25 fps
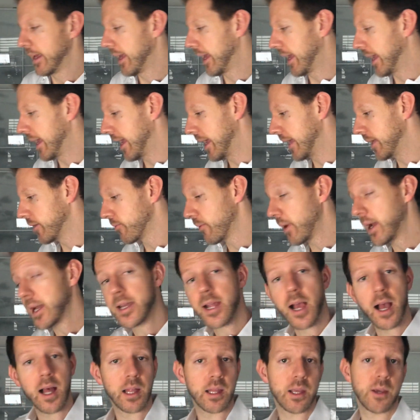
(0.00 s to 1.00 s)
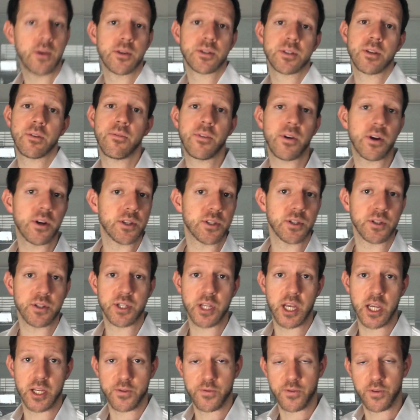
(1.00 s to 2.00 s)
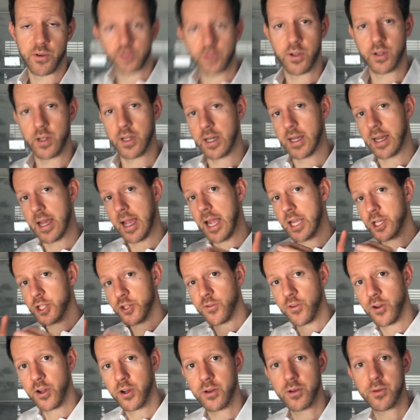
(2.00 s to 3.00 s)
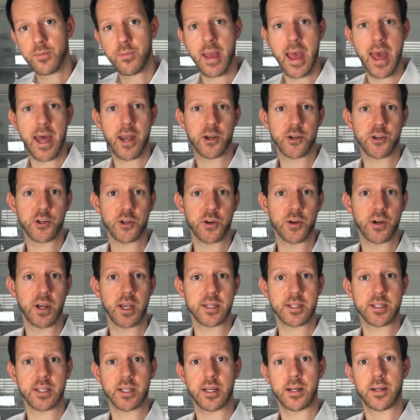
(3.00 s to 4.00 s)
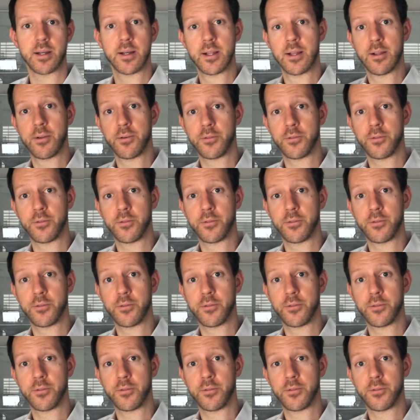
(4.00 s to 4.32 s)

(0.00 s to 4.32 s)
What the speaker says: And Ray Dalio is a very successful hedge fund manager, has a